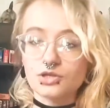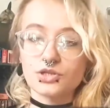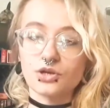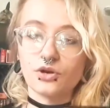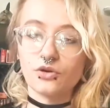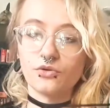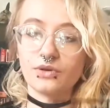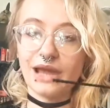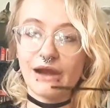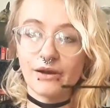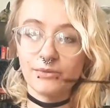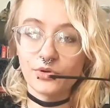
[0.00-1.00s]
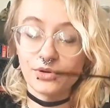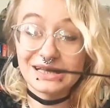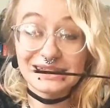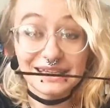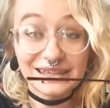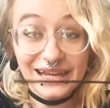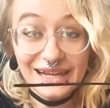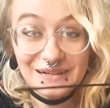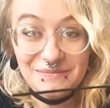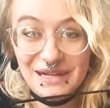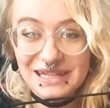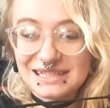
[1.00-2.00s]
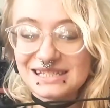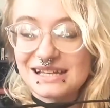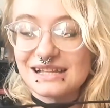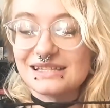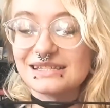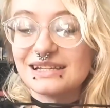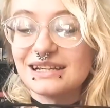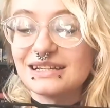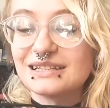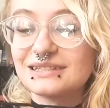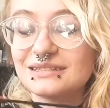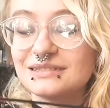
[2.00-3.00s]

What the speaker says: So now I'm going to light my incense stick.